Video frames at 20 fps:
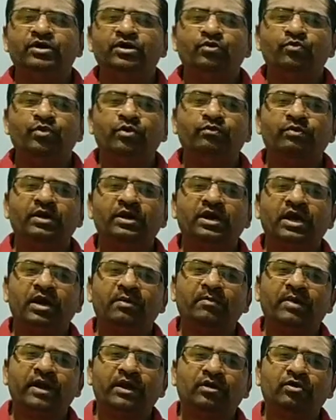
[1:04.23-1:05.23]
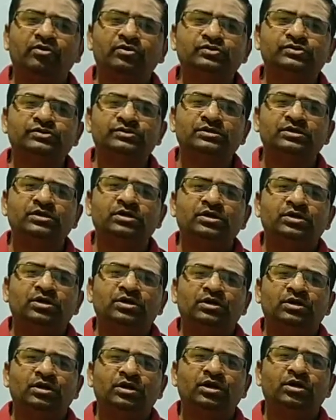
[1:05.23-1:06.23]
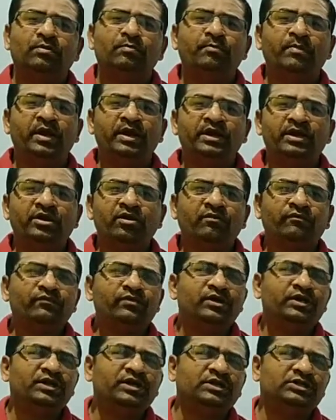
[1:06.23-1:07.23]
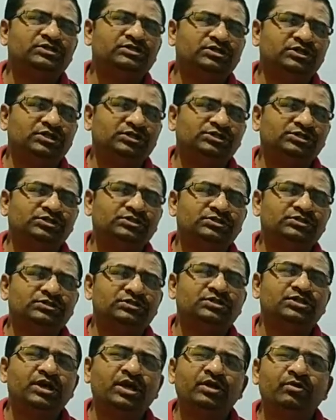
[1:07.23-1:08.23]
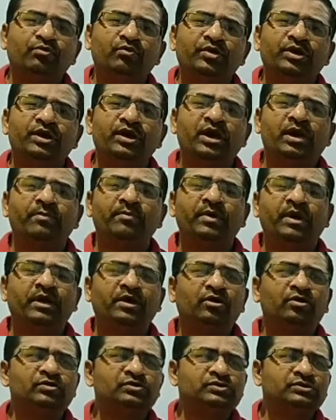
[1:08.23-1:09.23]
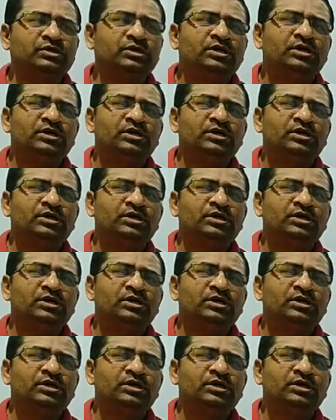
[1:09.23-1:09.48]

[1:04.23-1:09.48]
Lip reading: we will come across many of the illustrations. There we come across